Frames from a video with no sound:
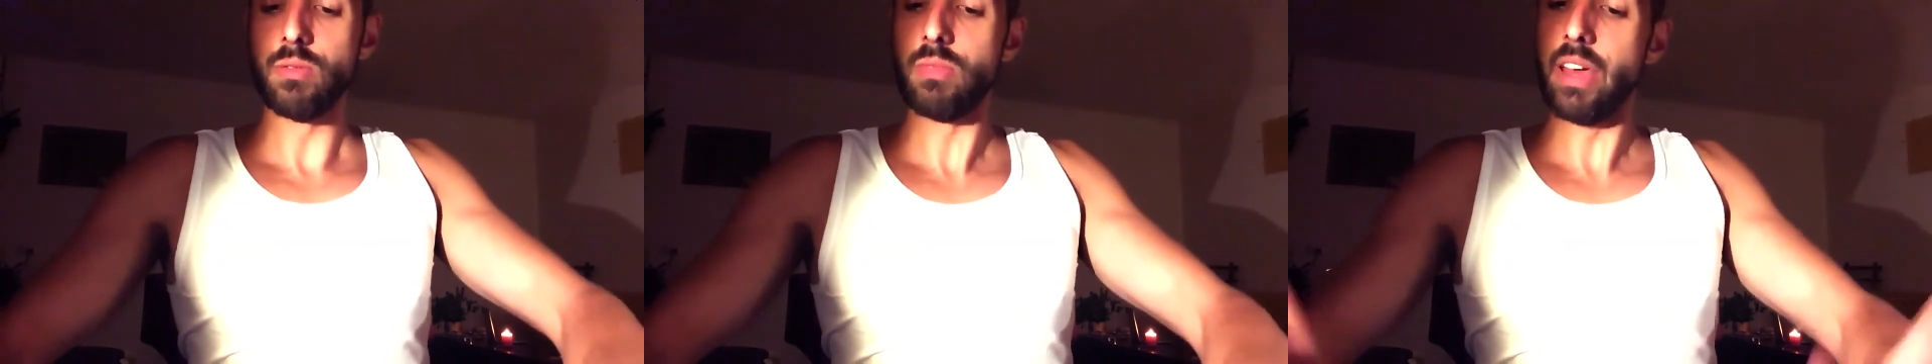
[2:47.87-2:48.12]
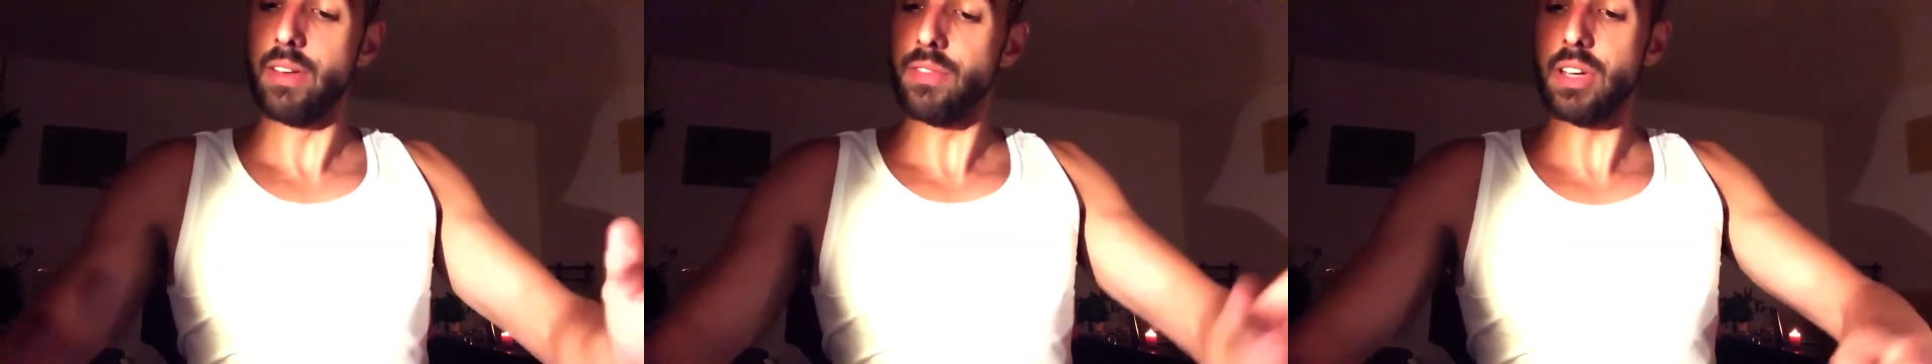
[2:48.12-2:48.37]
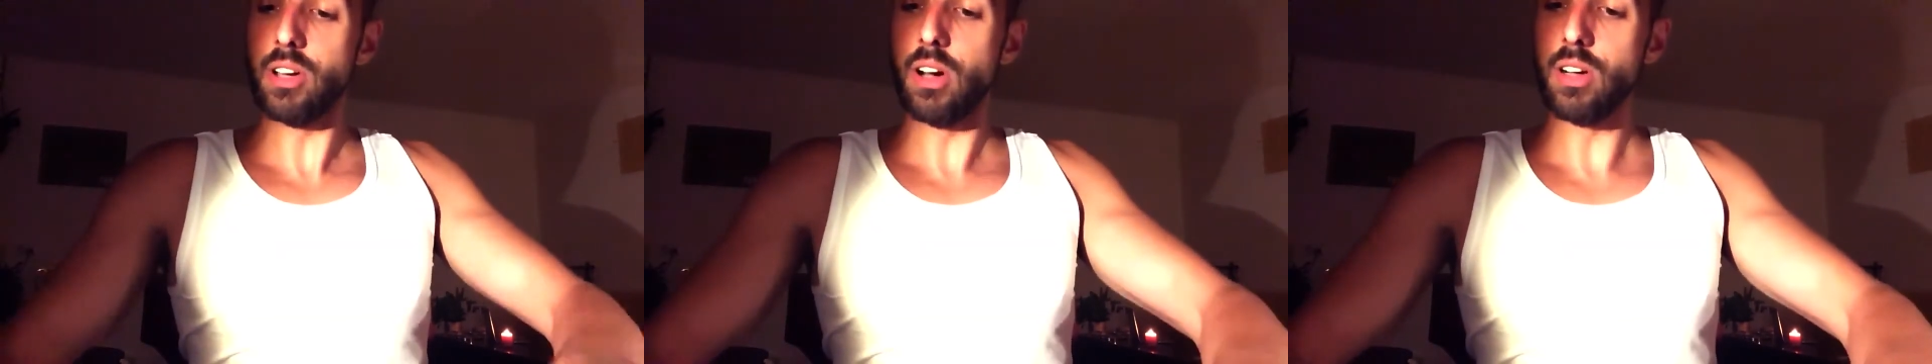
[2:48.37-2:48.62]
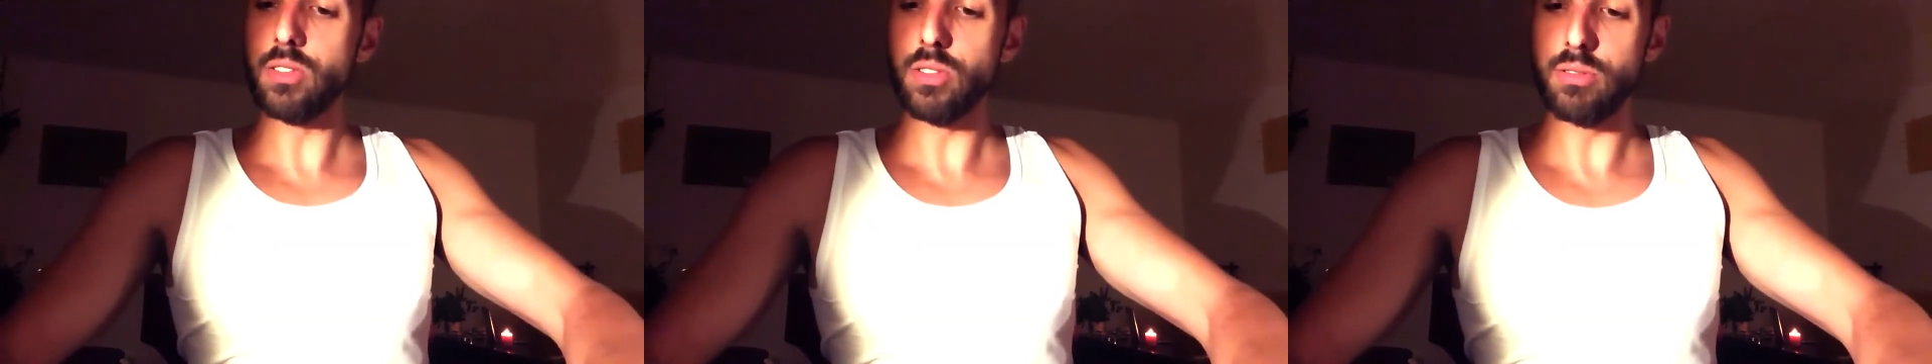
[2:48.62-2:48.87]
heavy
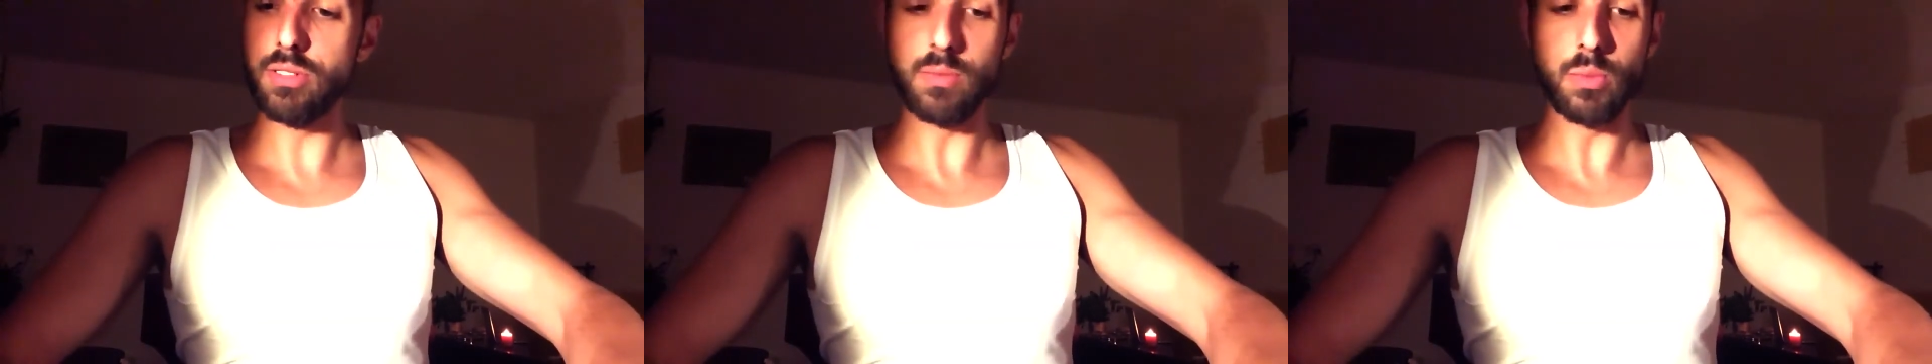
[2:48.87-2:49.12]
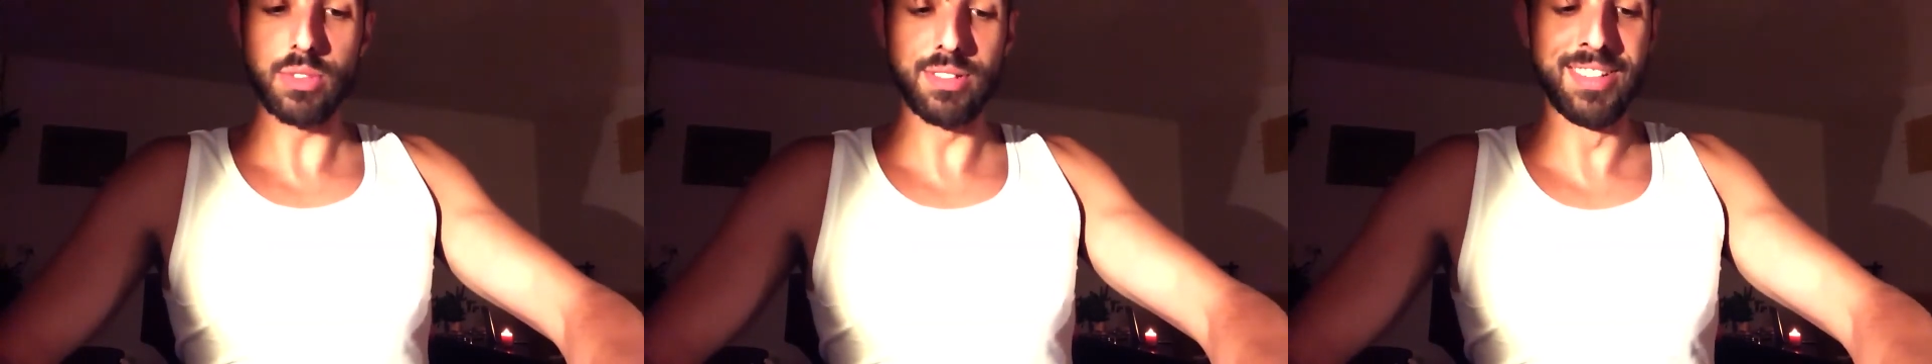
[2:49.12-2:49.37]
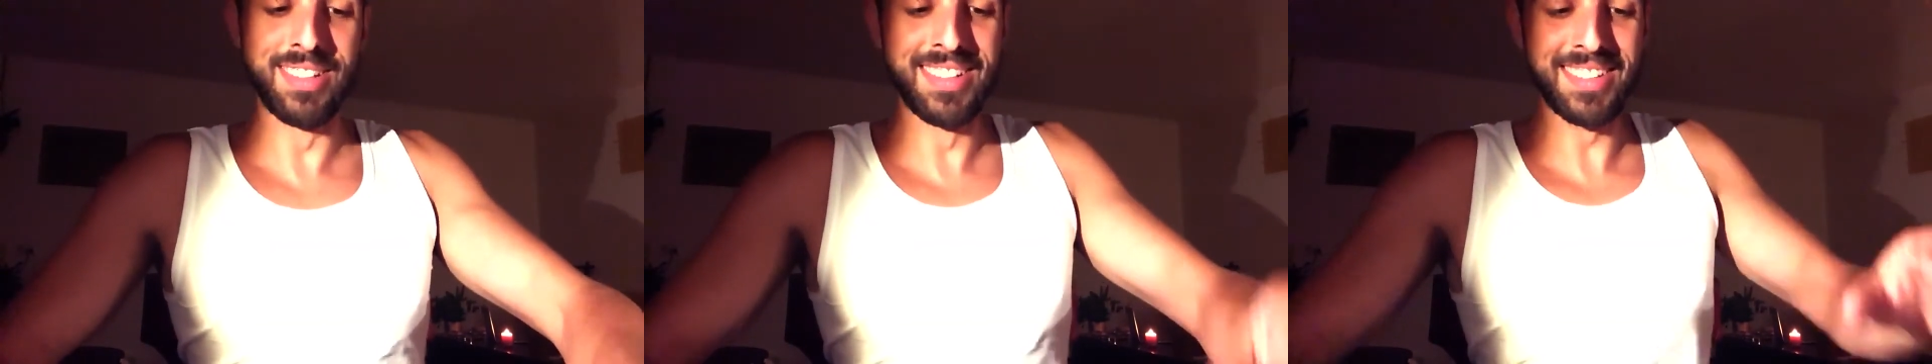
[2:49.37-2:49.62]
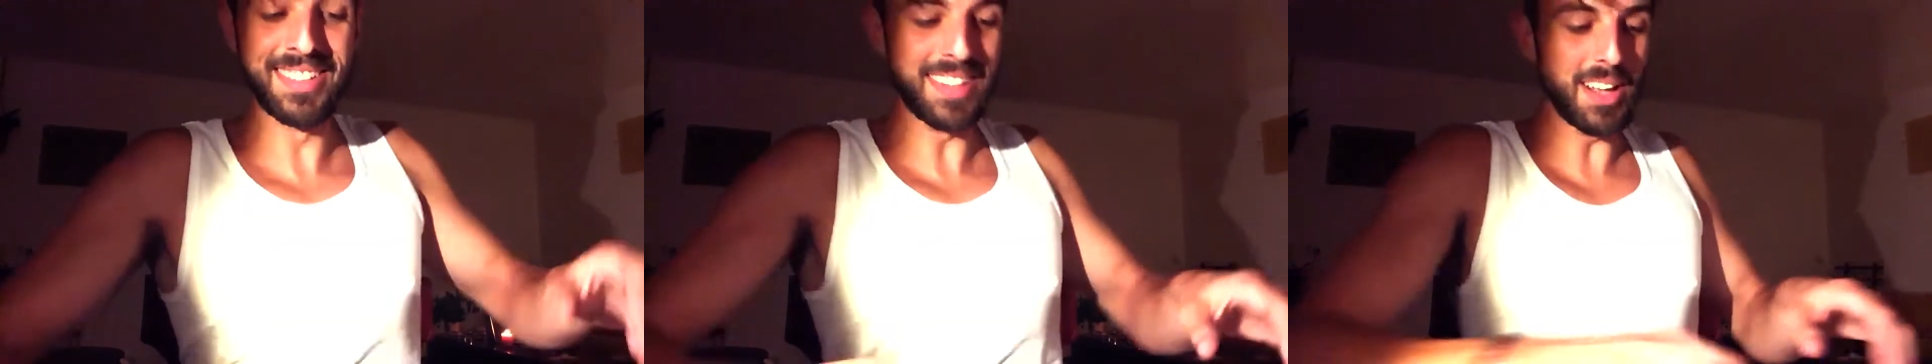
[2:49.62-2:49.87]
cards,
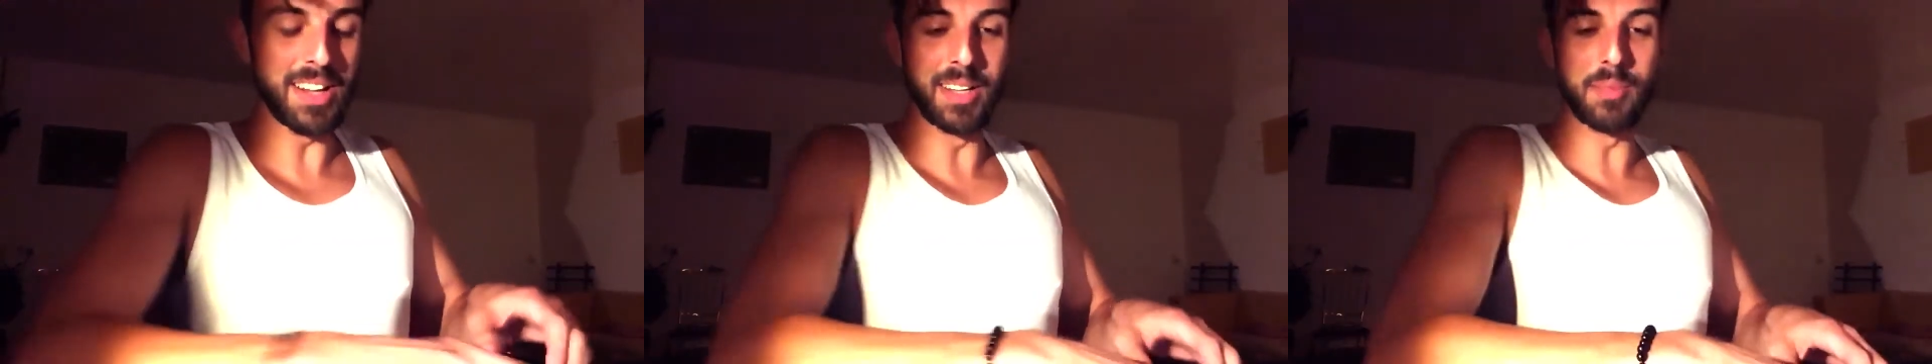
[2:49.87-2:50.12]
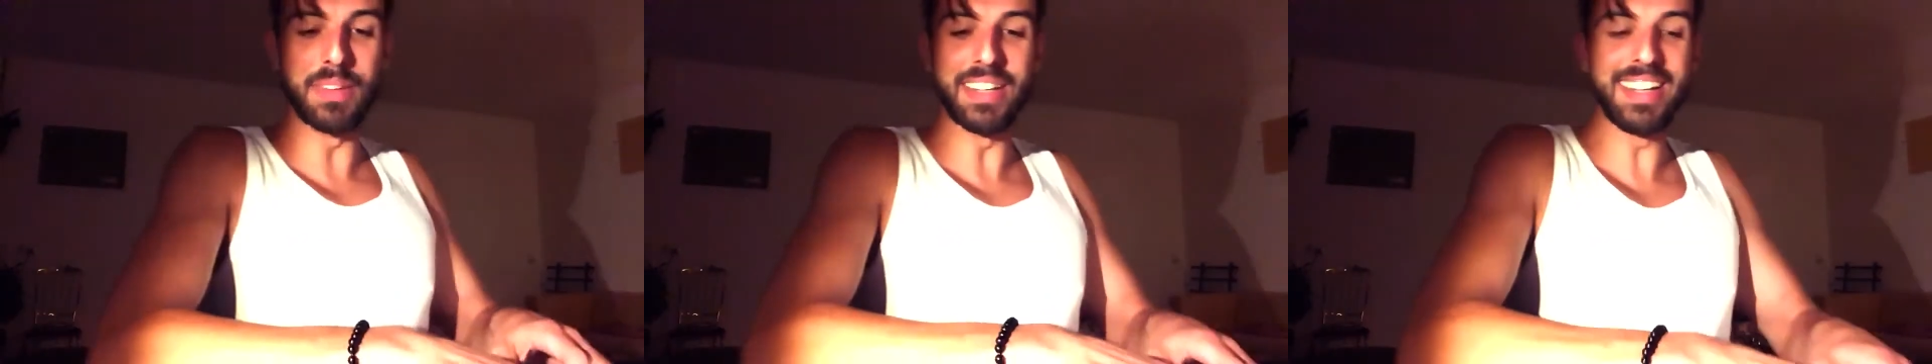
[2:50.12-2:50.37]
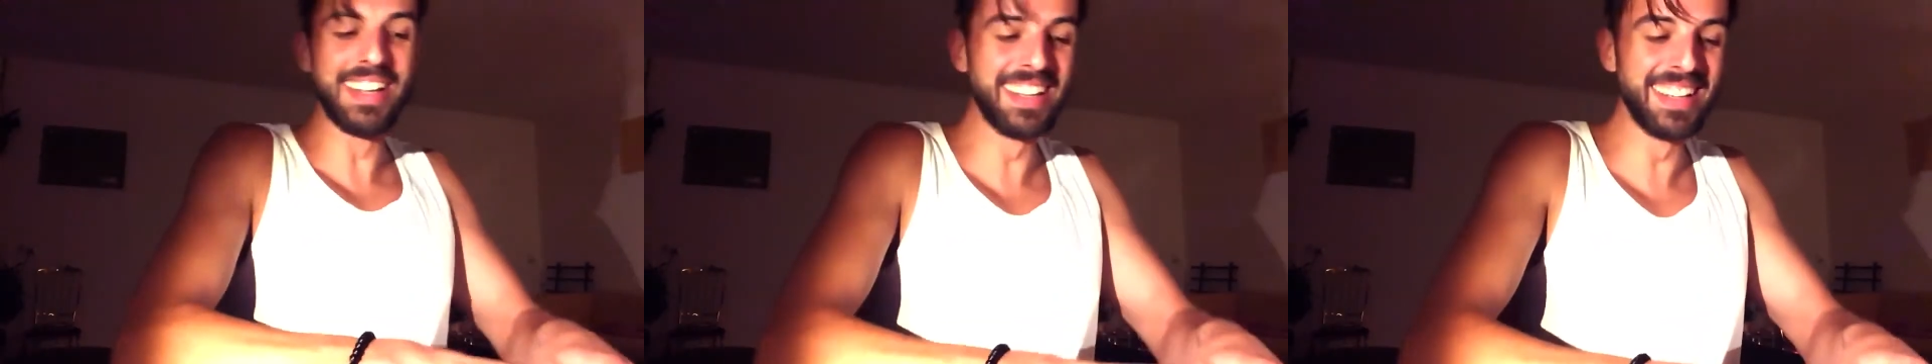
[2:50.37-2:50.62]
a little bit,